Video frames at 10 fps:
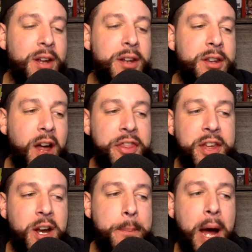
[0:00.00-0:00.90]

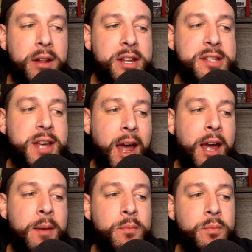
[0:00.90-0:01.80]
Nothing about this
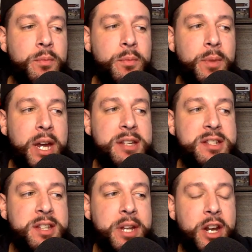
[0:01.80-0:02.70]
game
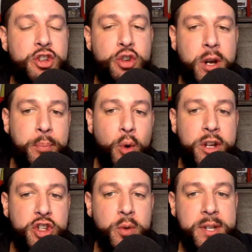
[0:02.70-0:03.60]
is something that you can
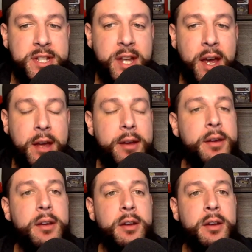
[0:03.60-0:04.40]
point to and say,